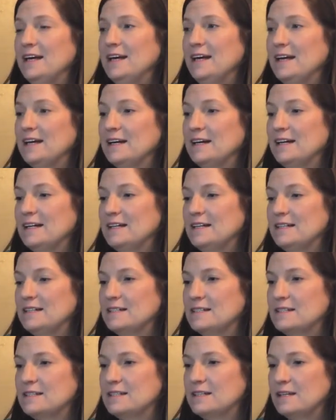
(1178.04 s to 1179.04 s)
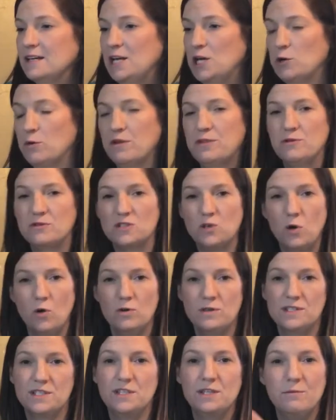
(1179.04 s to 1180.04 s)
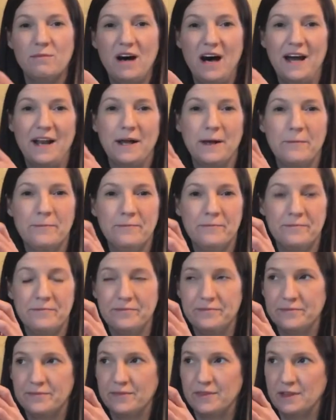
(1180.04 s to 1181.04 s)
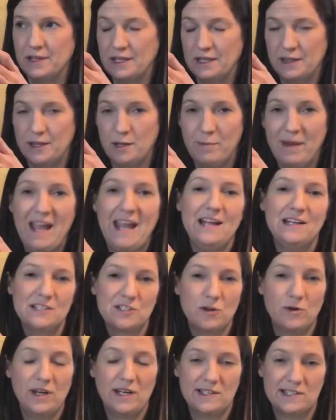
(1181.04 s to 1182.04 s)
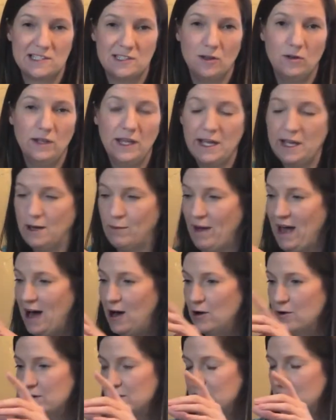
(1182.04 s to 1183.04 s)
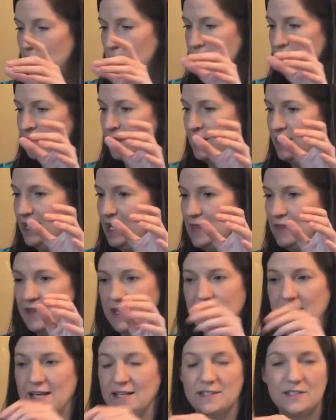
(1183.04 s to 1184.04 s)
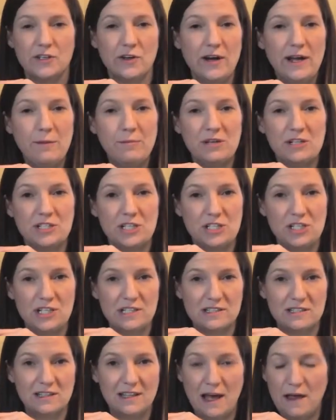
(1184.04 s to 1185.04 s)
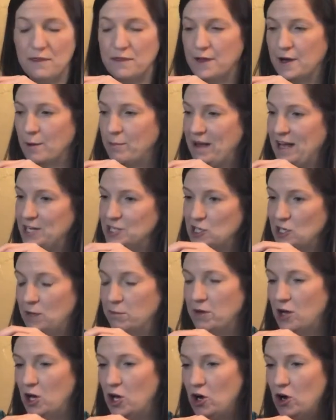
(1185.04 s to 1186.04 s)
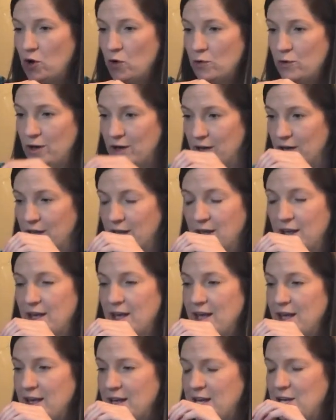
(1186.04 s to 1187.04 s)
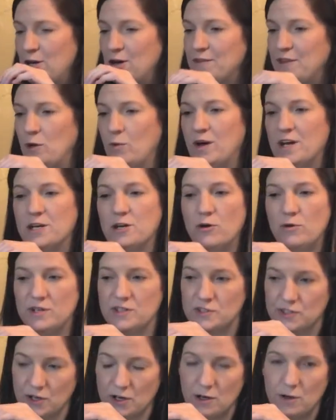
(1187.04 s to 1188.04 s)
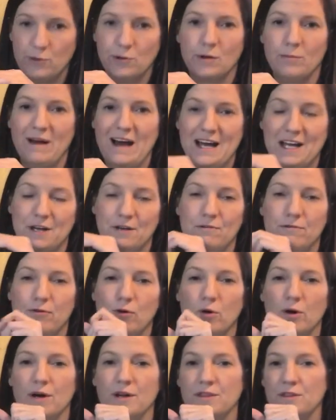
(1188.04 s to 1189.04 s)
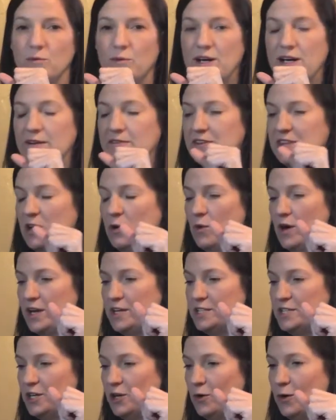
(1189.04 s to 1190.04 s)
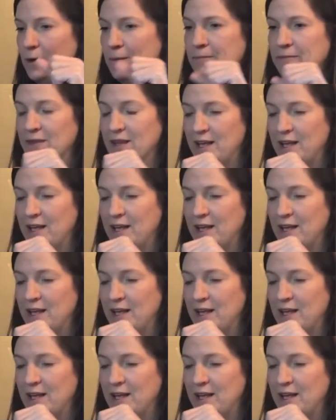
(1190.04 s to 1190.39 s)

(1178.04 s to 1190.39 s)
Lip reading: And, you know, with those holes in the bottom, the paint's going to slowly come out. And the kids are able to just let their pendulum go, you know, if they want to go in a circle or back and forth, whatever they want to do.